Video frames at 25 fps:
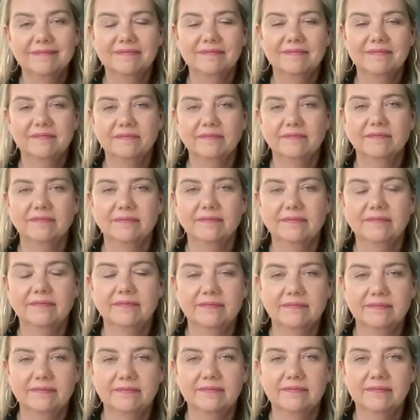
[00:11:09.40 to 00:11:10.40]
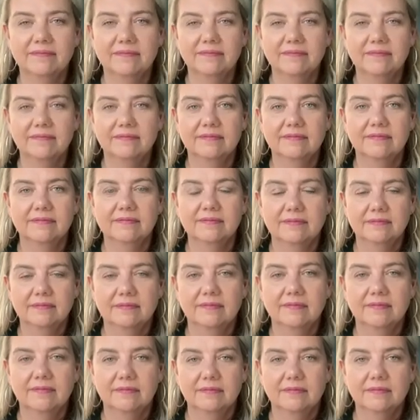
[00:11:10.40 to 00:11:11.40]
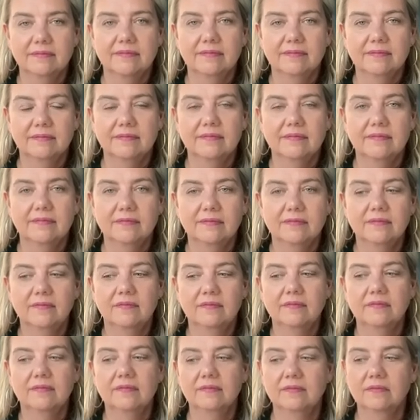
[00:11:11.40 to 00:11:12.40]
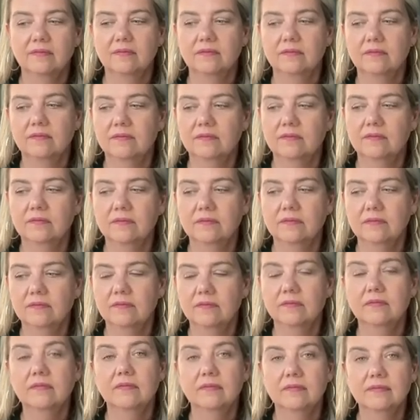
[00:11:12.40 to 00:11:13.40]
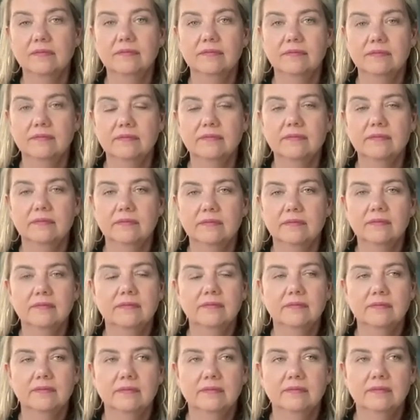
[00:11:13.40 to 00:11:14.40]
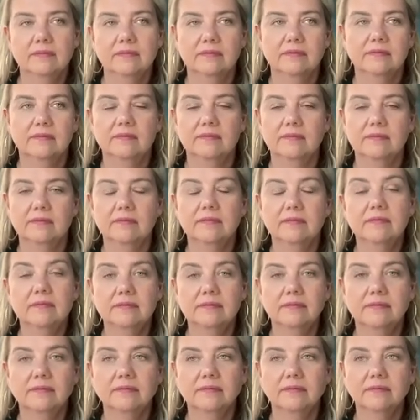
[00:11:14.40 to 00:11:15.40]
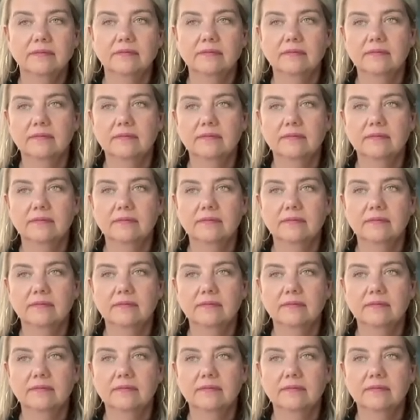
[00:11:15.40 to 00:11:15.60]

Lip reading: (not speaking)